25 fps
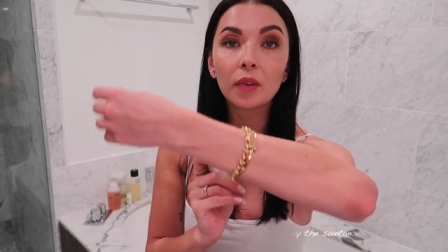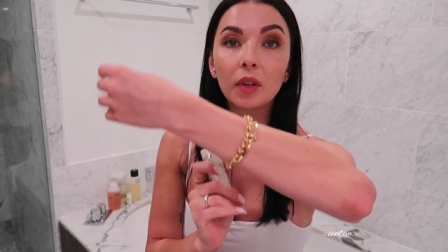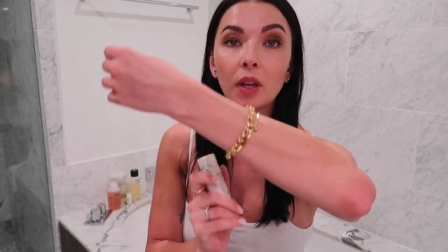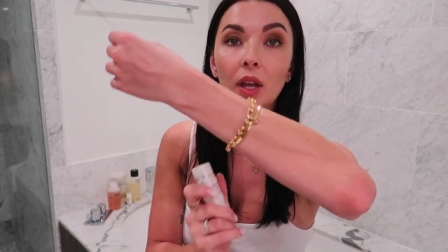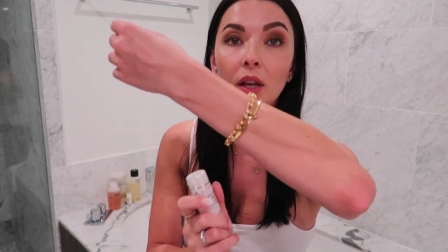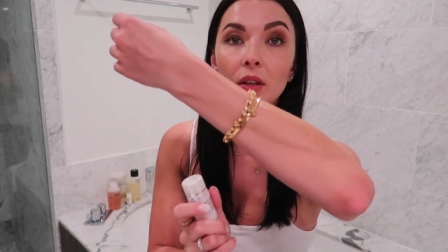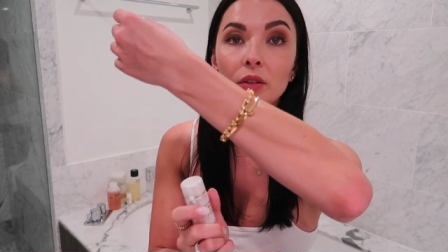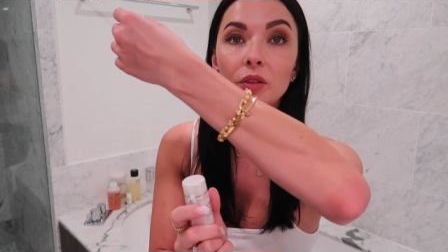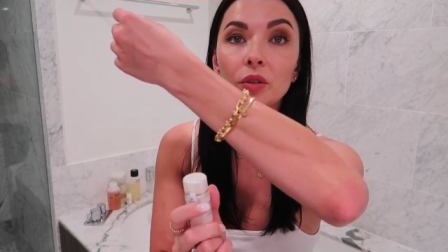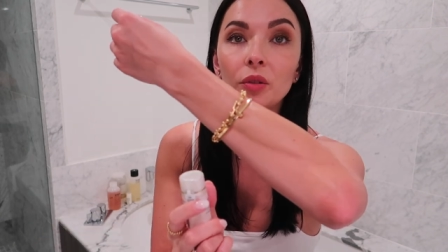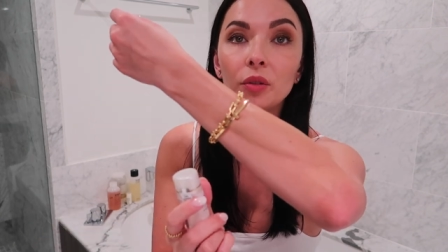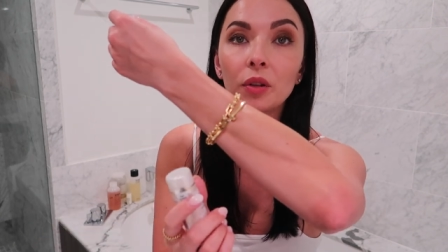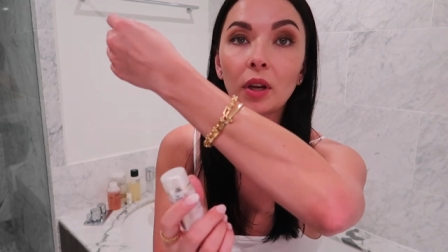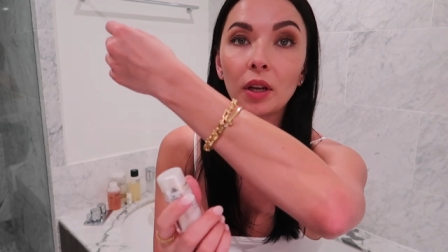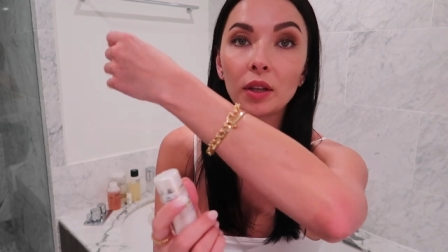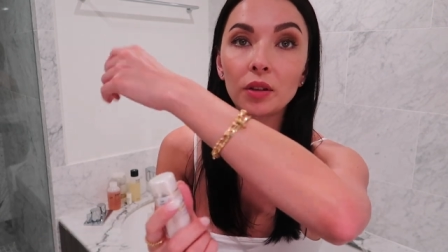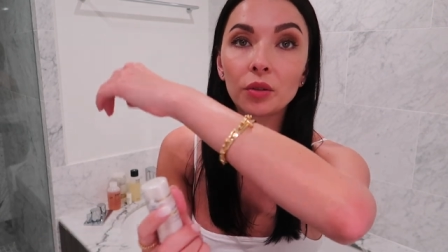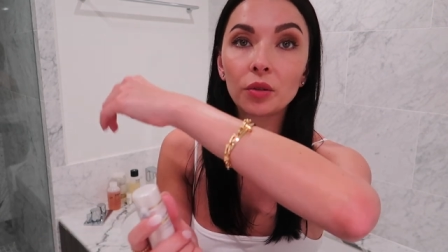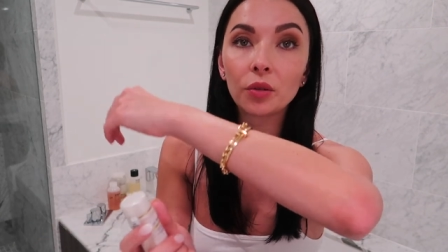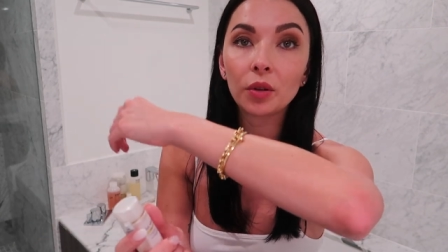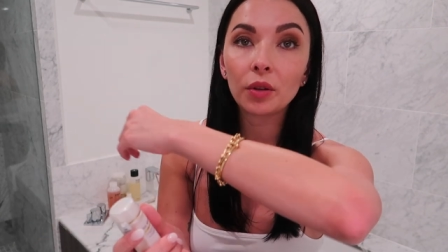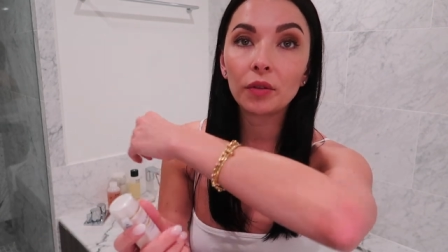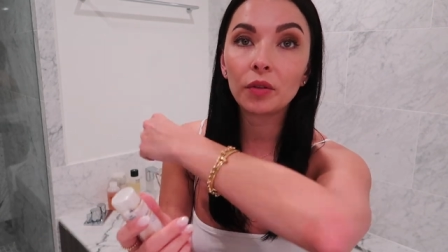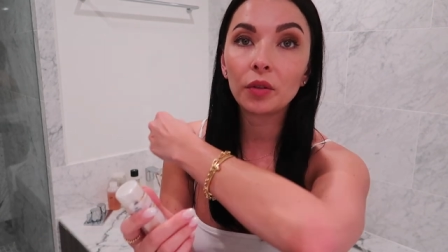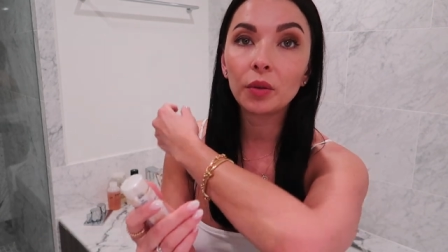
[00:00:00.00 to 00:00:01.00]
As you, I
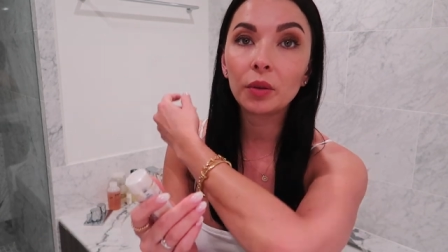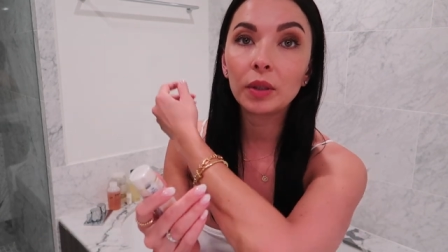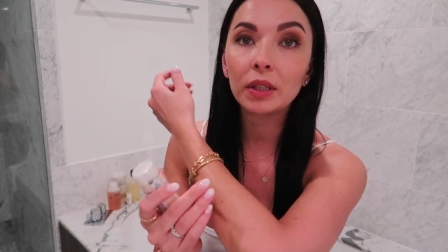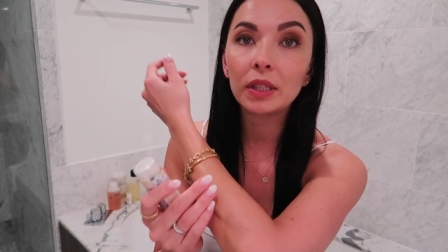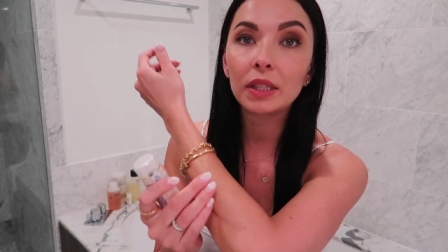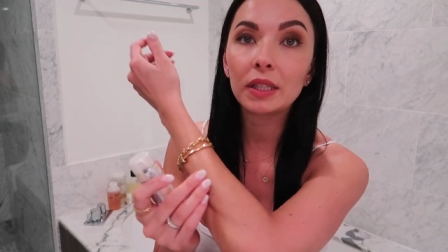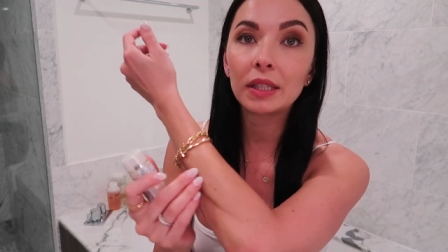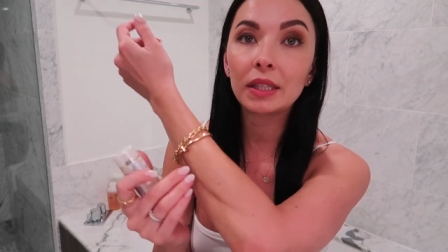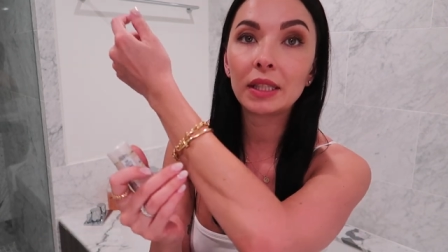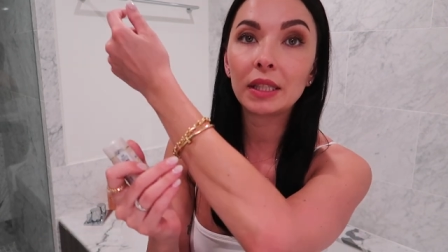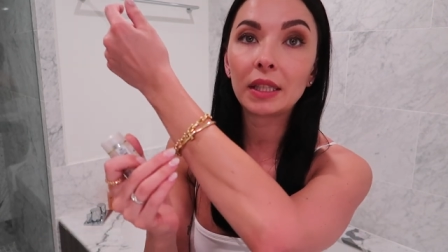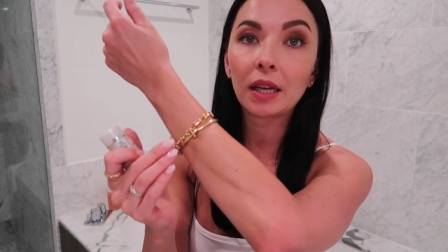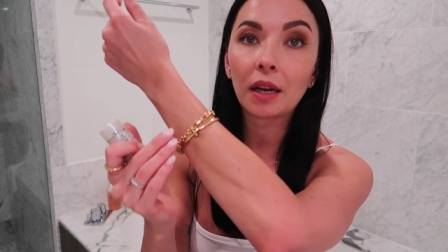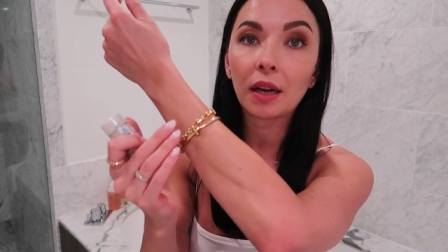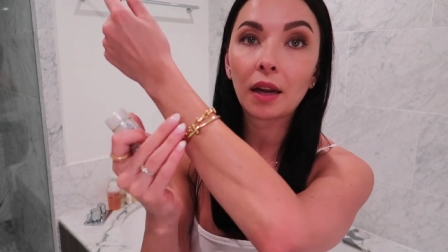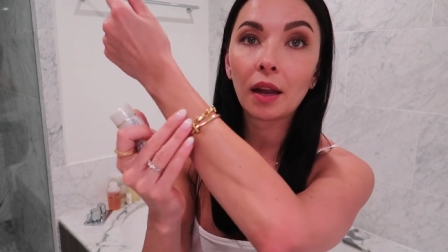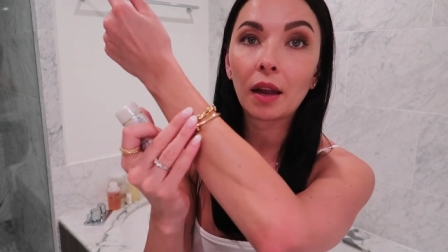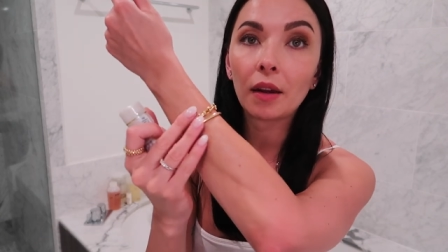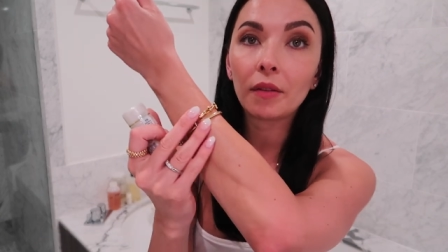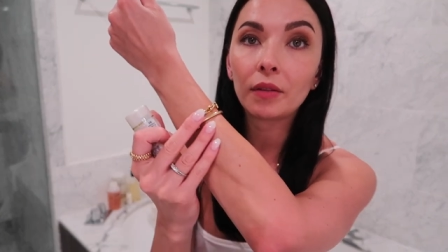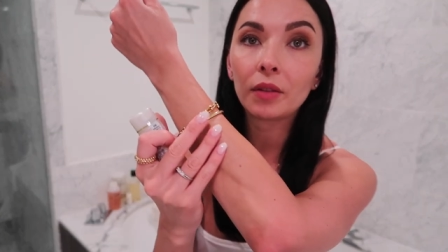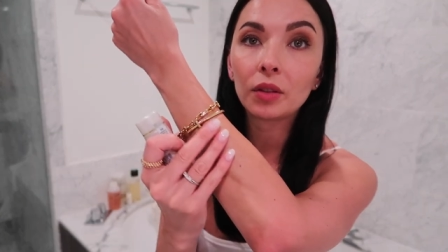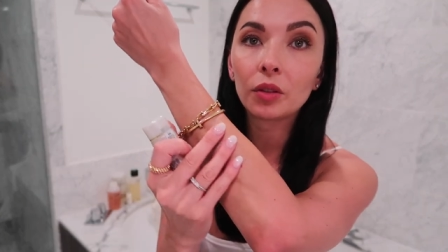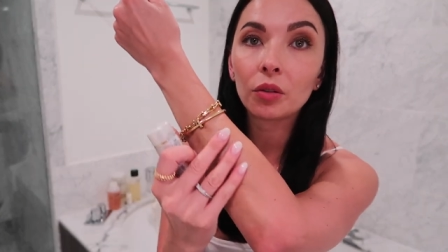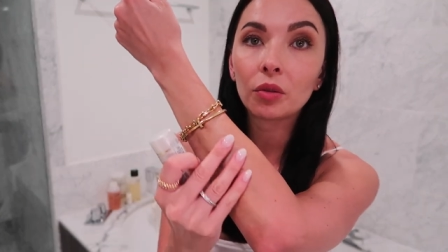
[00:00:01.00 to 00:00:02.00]
don't know if you can see, I
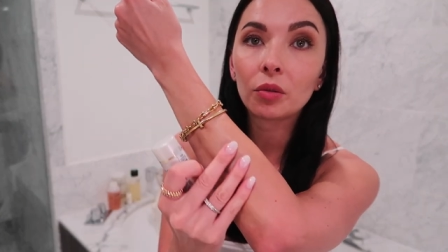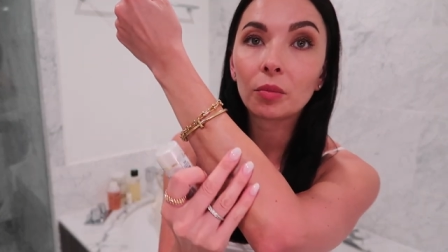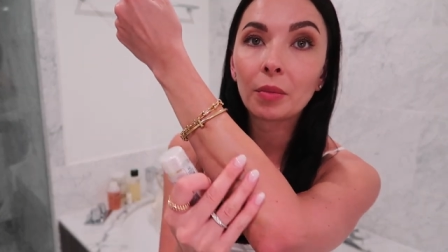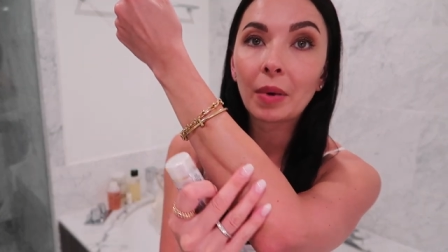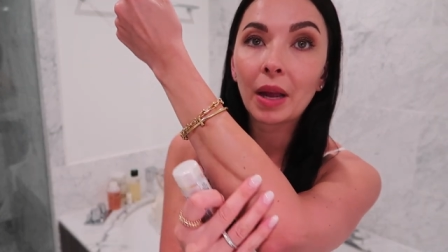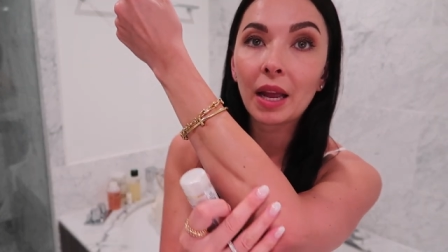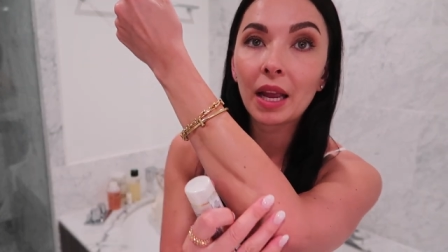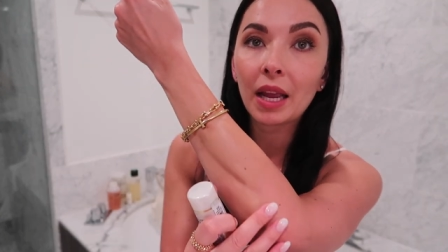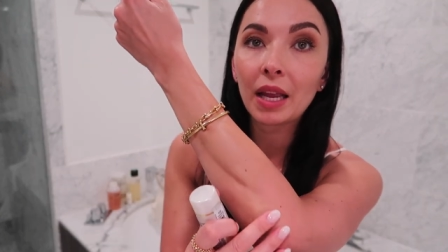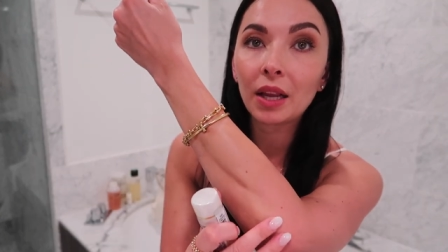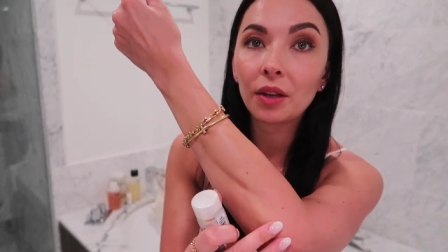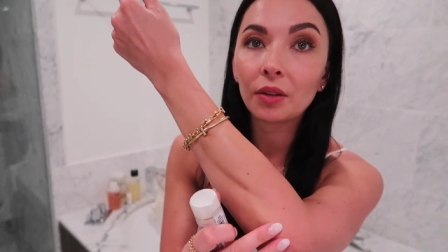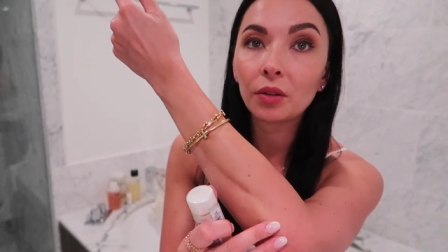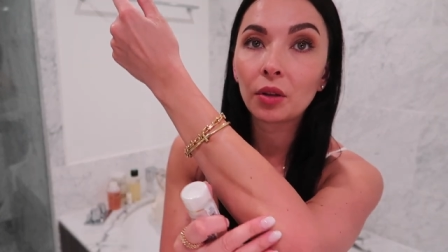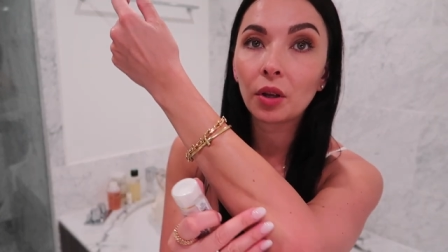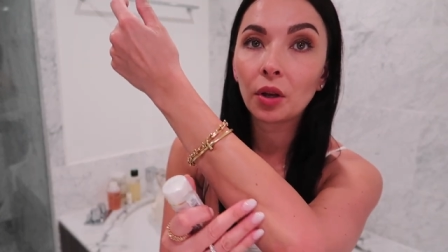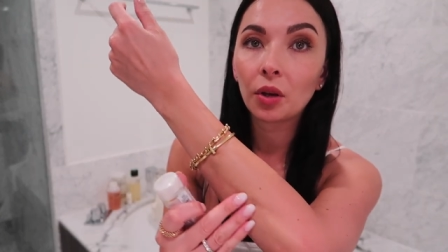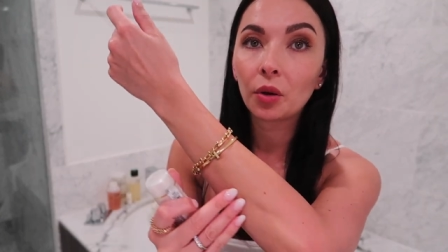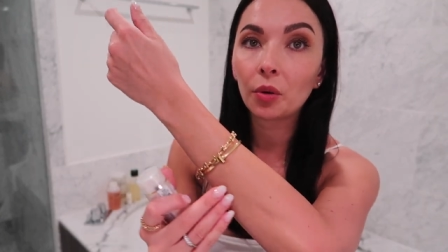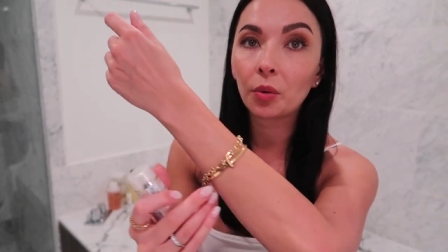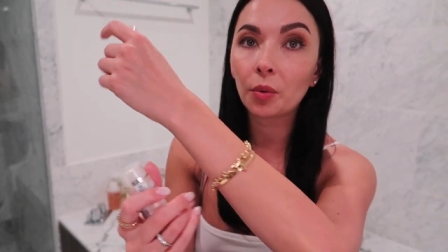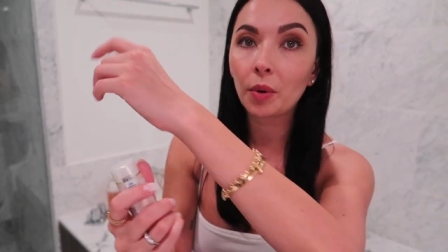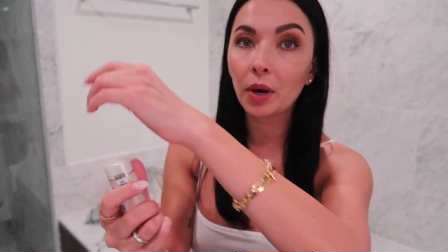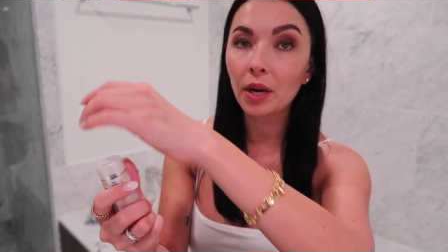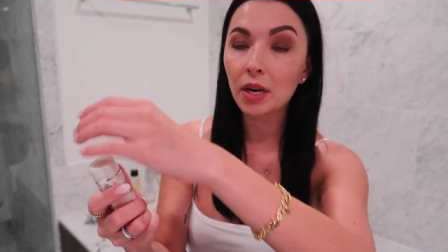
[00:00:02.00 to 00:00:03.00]
have it on my hand
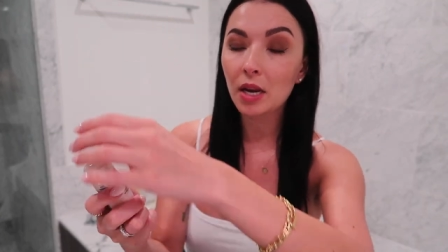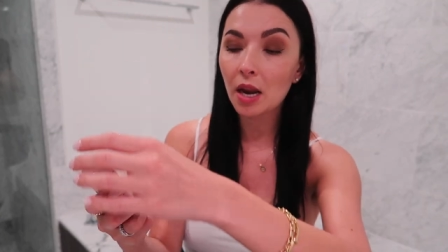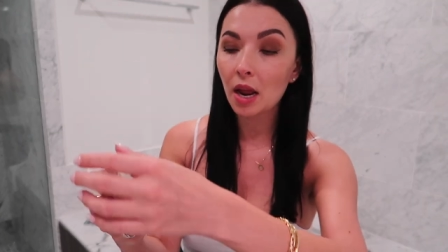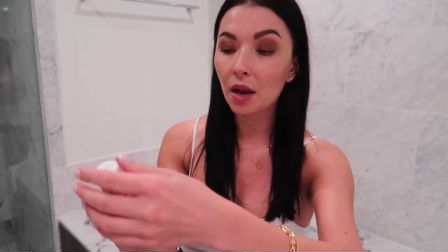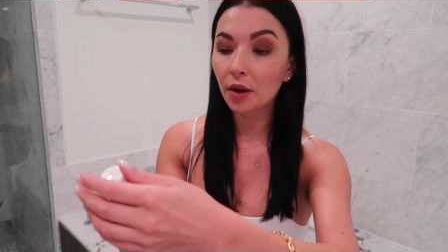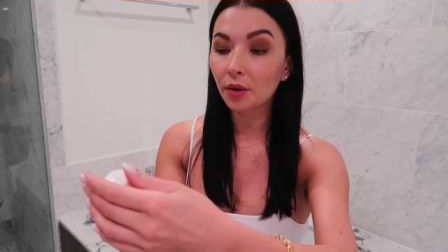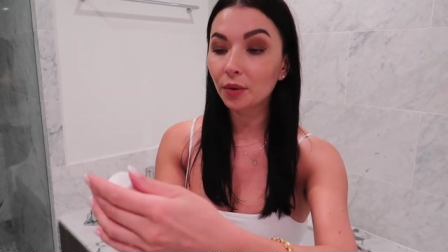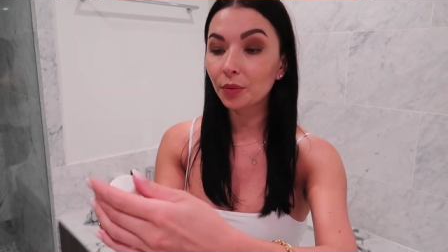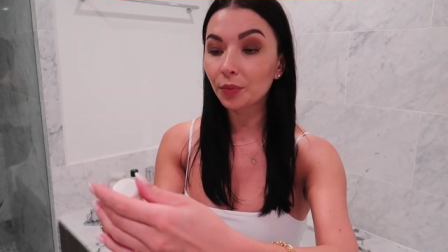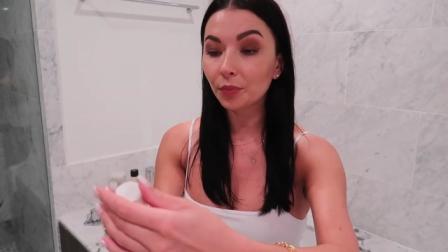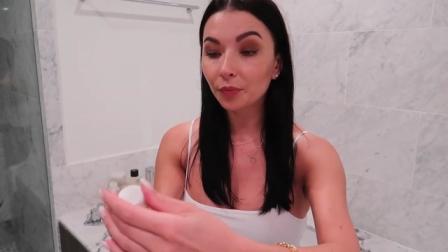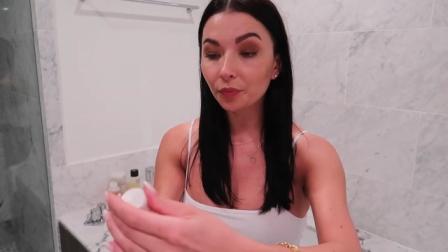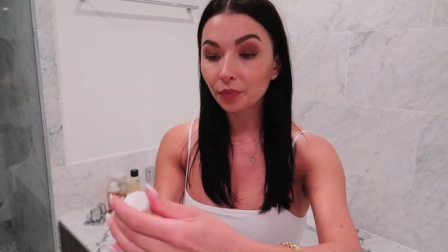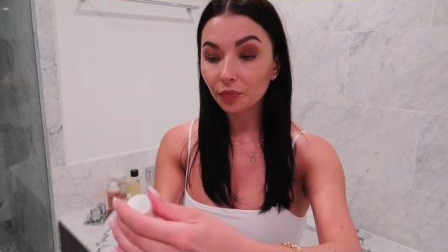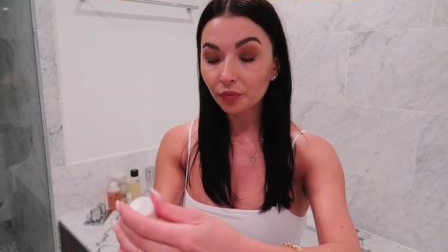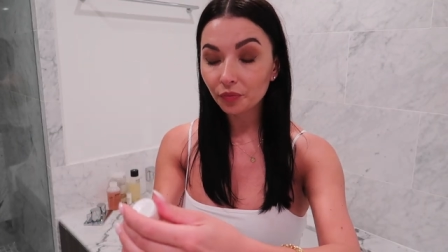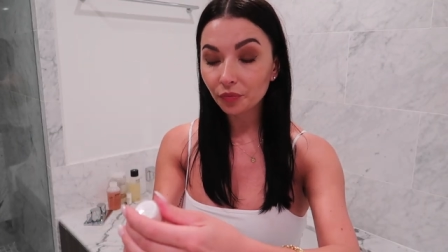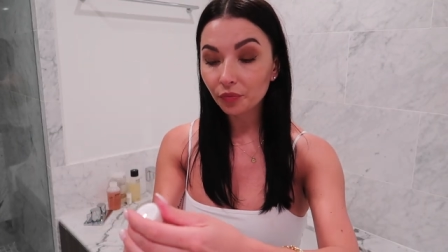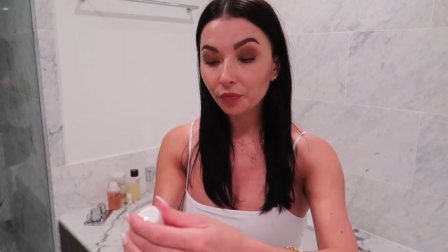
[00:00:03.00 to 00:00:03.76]
right now.